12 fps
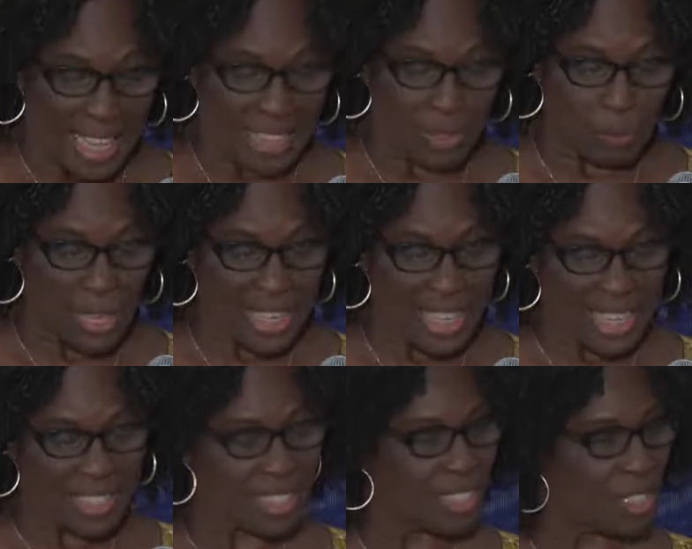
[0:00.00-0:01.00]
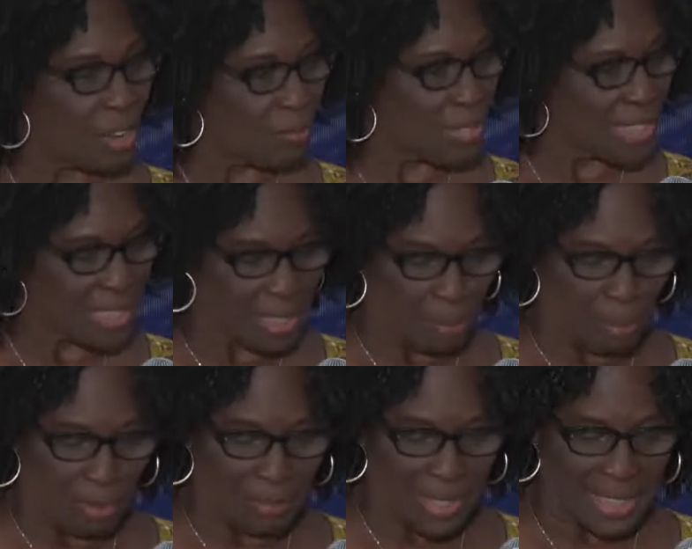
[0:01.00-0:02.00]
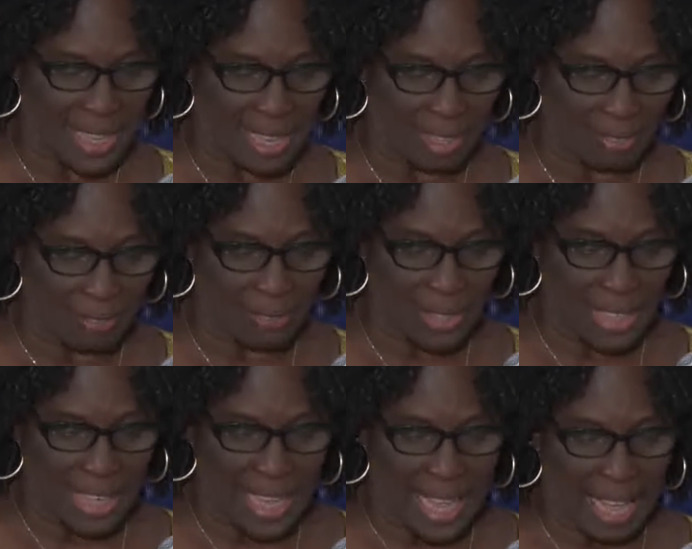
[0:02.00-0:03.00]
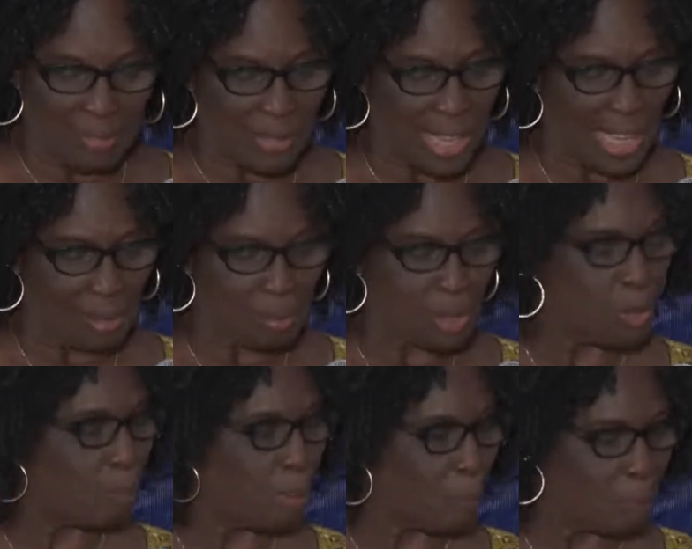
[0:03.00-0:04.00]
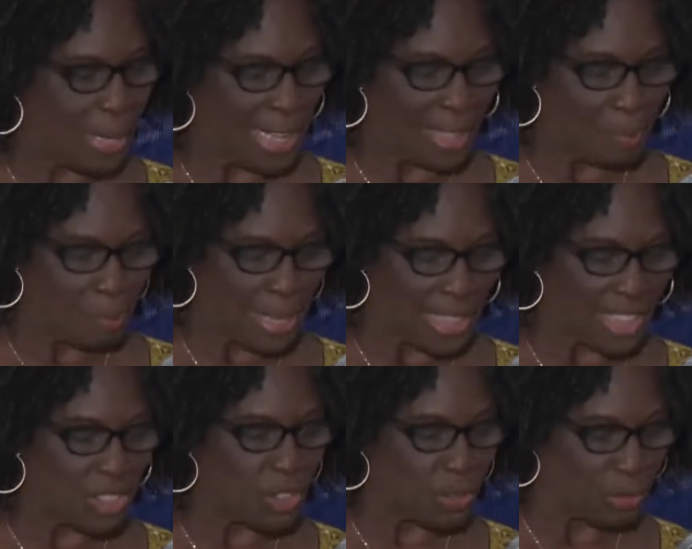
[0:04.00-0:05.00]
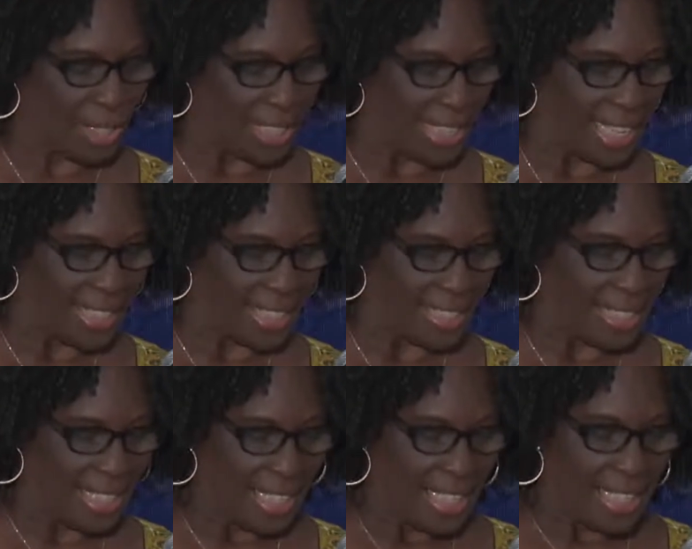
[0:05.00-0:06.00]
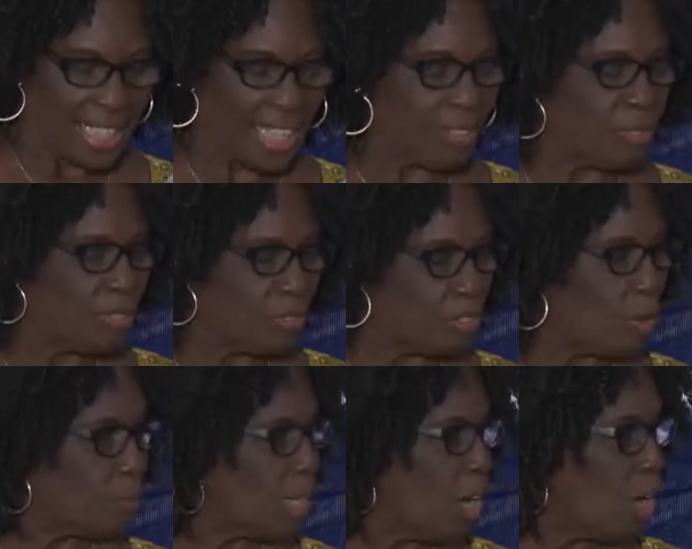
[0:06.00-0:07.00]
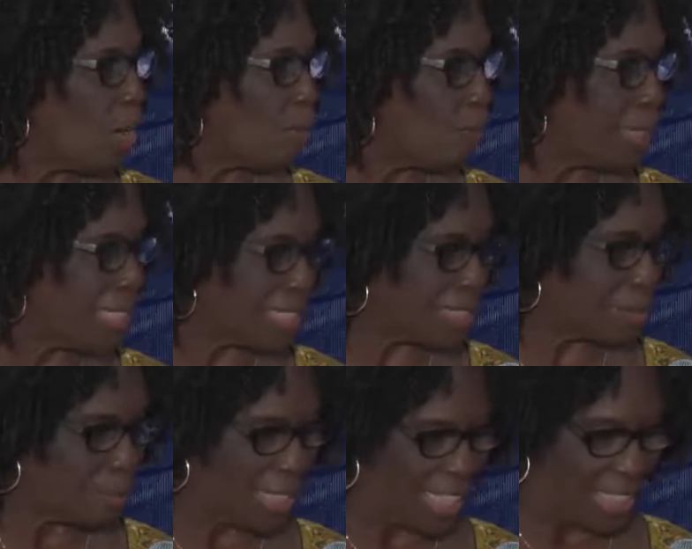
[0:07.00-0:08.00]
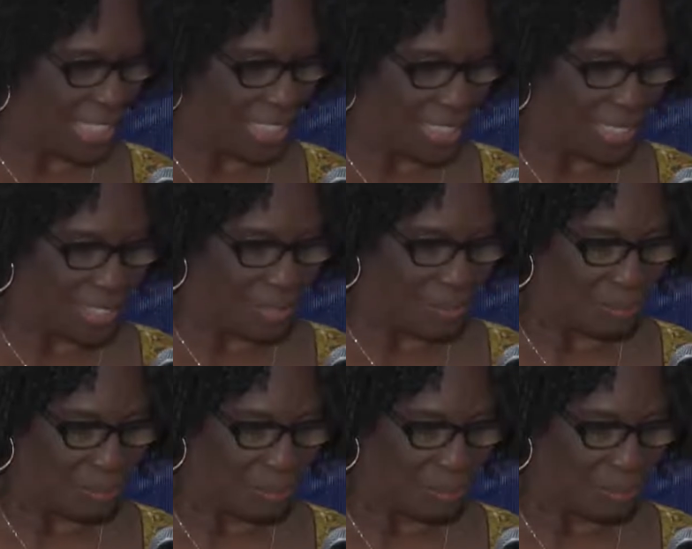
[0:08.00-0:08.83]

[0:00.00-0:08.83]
as well as service above self, have helped to propel many to greatness, even from the humblest beginnings.